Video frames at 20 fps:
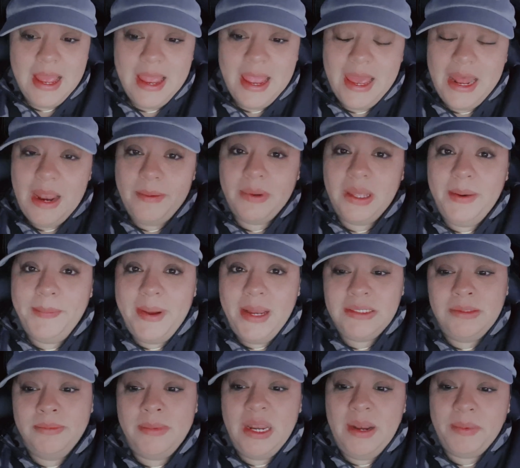And I'm going to buy
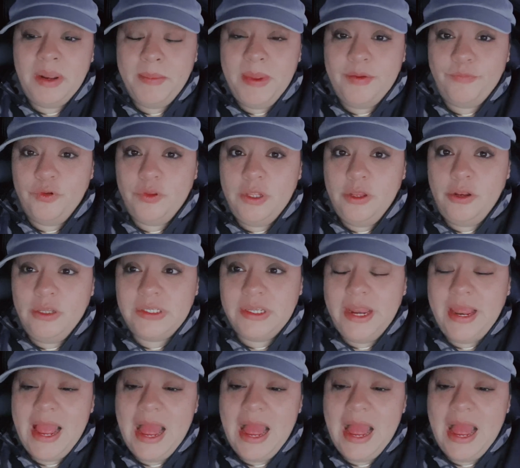something I'm going to make for dinner today.